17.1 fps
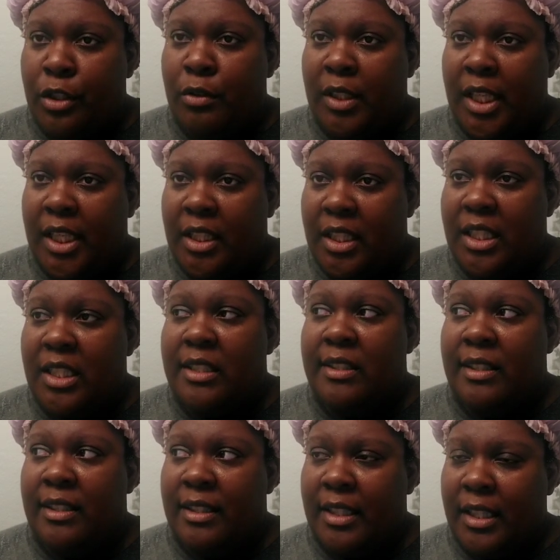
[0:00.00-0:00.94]
to let this
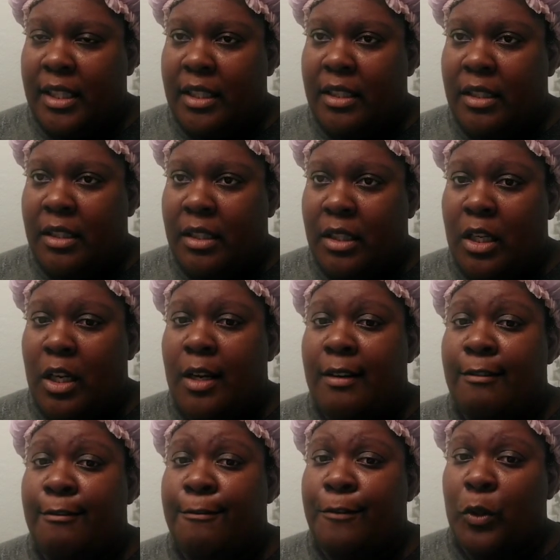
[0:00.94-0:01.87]
sit
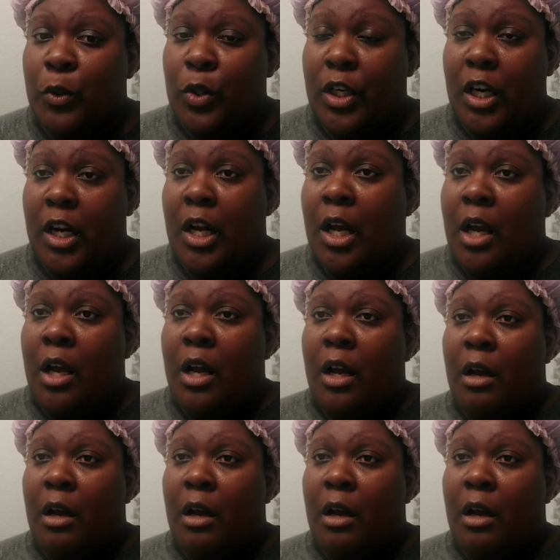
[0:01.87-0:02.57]
for,